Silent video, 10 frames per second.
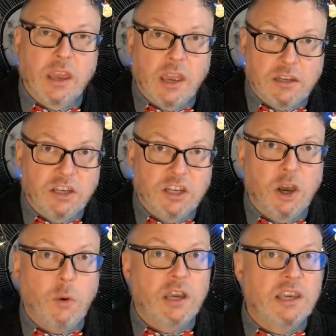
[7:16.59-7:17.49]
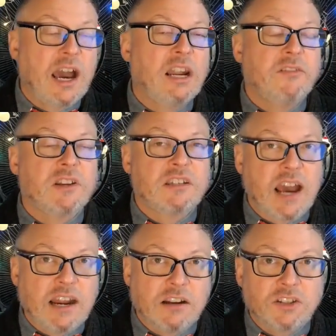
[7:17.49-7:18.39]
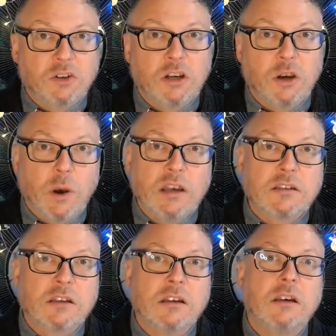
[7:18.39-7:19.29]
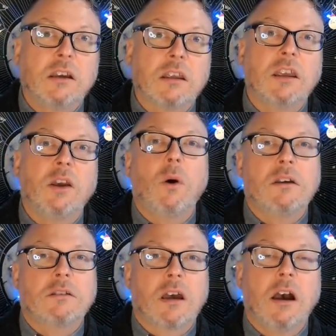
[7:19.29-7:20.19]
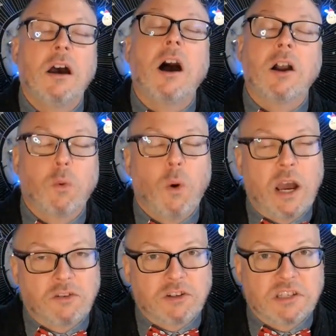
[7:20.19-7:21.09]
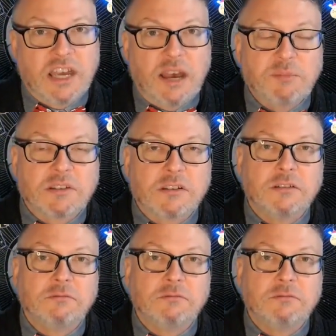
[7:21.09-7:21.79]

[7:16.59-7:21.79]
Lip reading: And do you know what kind of a dinosaur it was? It was a quadriceps.